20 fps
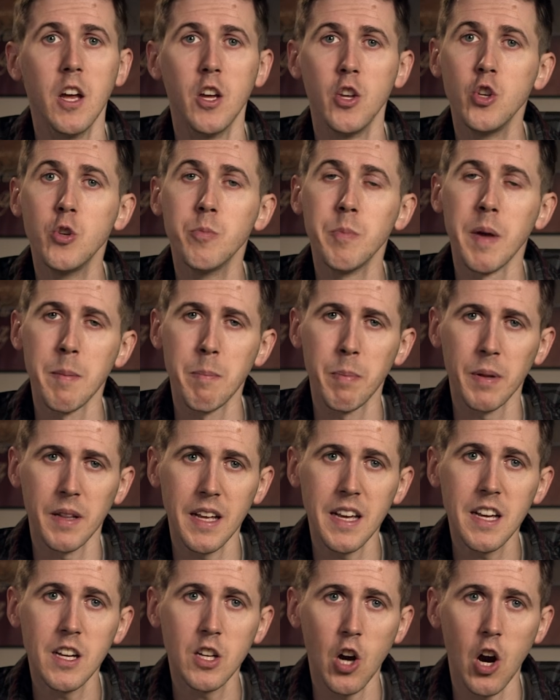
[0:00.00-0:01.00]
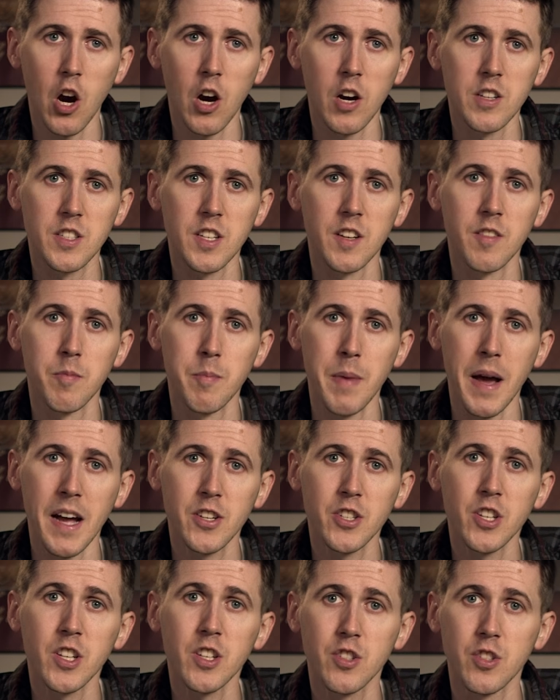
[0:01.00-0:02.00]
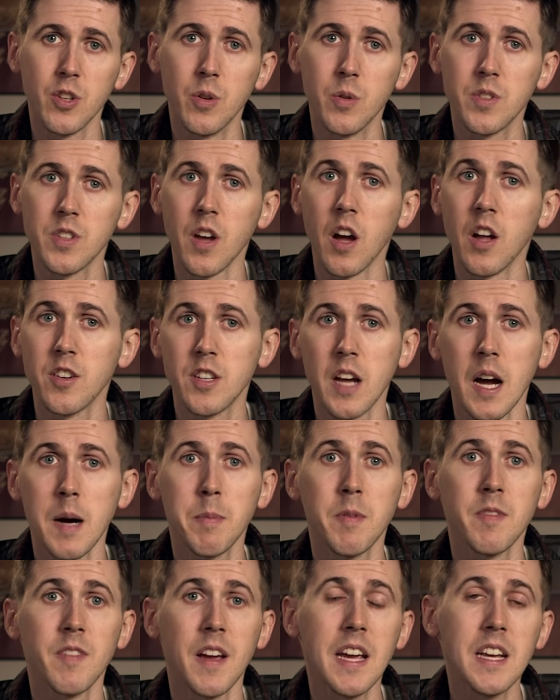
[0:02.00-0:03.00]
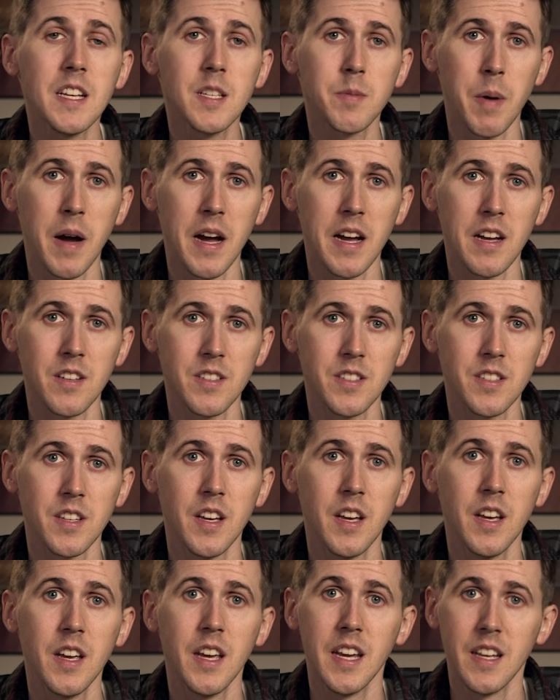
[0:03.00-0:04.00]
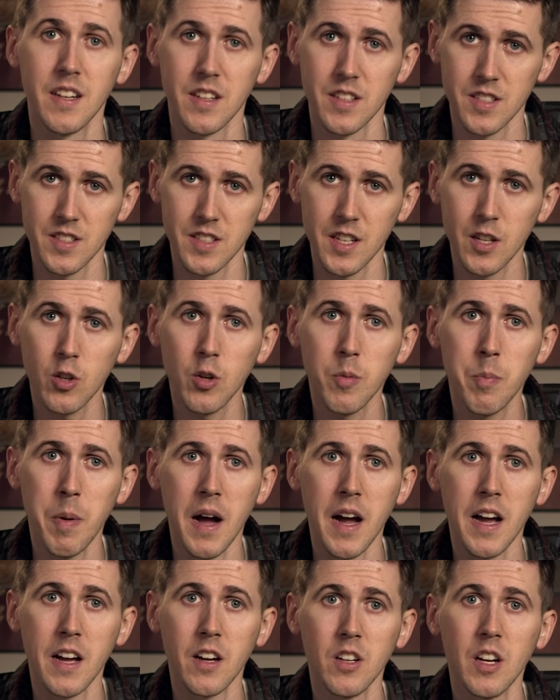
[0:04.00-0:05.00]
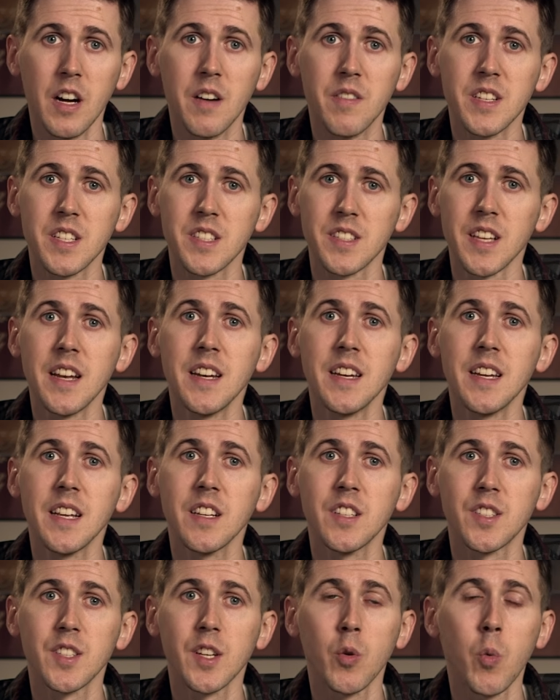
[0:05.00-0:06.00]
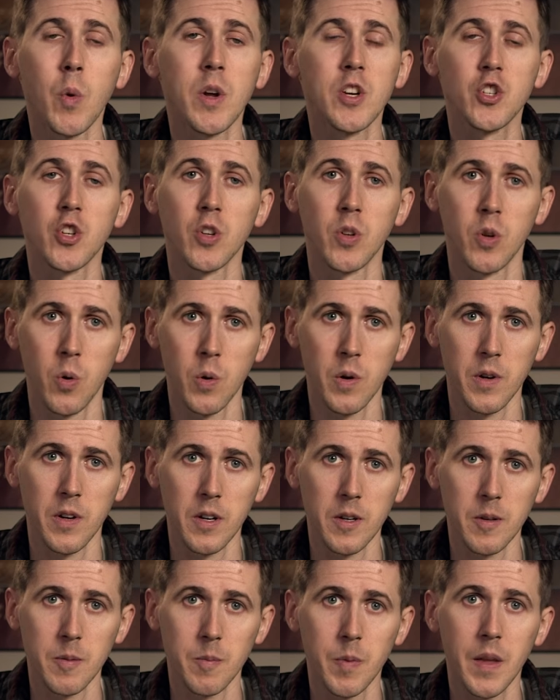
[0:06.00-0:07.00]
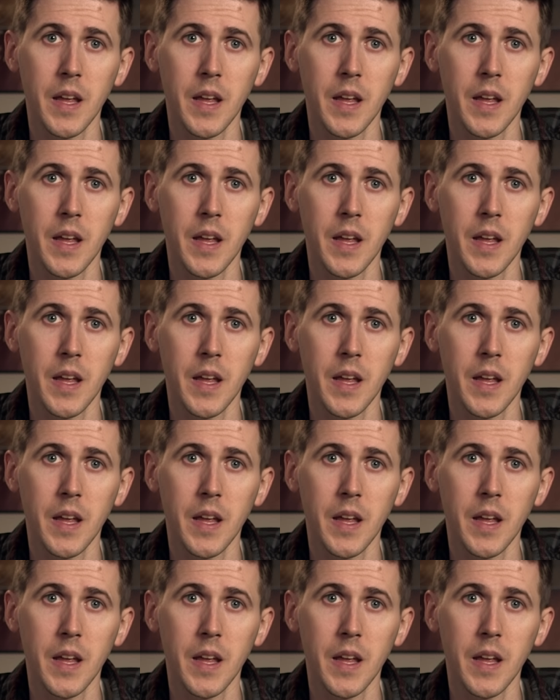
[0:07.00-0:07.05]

You may play cards of matching suits on top of ace piles in a single pile of ascending sequential order,